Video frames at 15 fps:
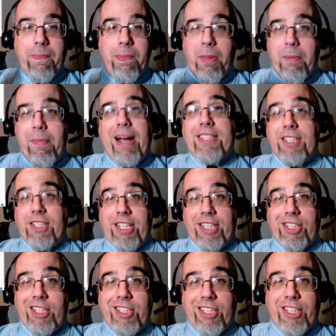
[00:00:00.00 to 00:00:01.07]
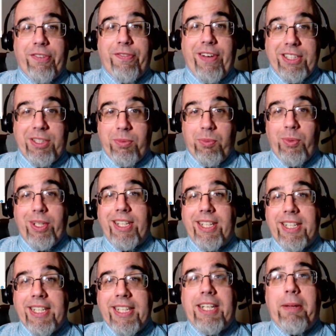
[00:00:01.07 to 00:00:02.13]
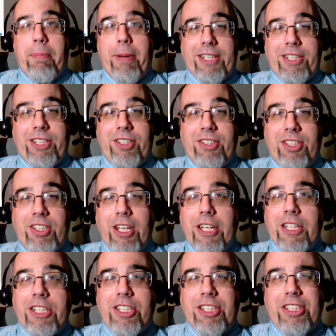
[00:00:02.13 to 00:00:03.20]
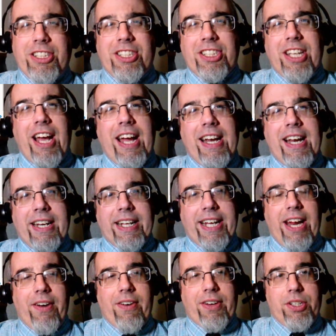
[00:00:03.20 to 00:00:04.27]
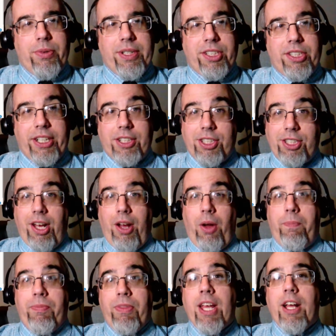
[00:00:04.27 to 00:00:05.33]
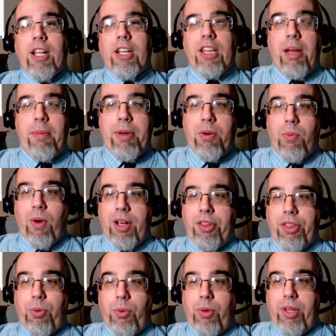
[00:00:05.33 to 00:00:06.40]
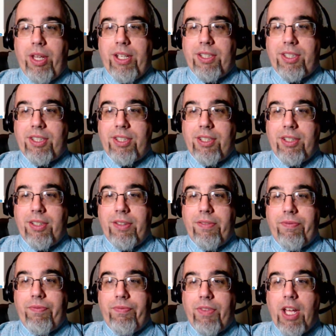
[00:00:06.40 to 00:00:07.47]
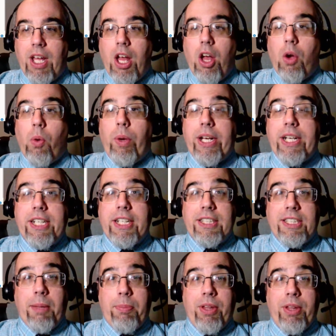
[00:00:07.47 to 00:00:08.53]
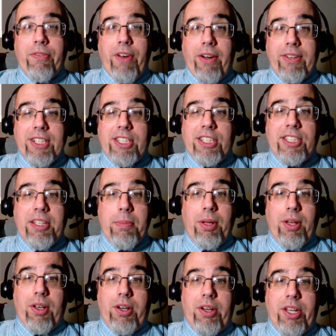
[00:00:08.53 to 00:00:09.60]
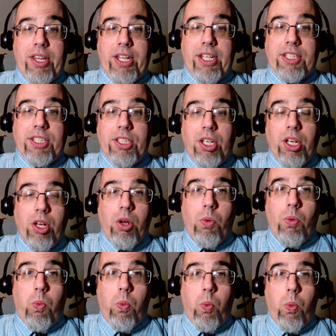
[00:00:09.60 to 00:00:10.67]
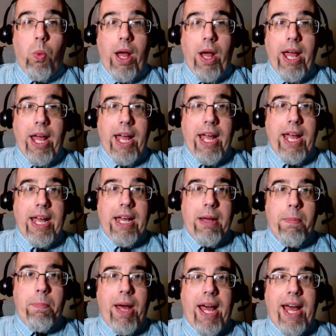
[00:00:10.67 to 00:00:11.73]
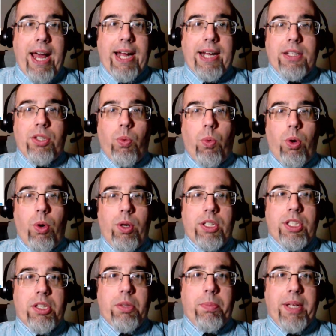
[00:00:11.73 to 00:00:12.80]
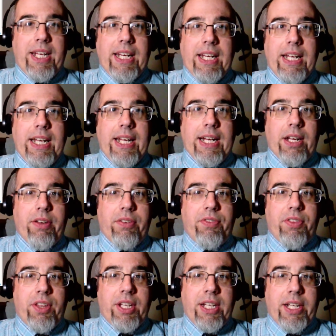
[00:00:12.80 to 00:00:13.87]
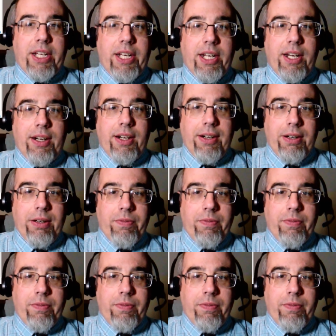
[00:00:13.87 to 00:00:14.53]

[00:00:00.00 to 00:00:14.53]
My suggestion is you can find some really neat pictures. Just decide on a characteristic. So, let me run through this. We did something very similar to this way back towards the beginning of the year.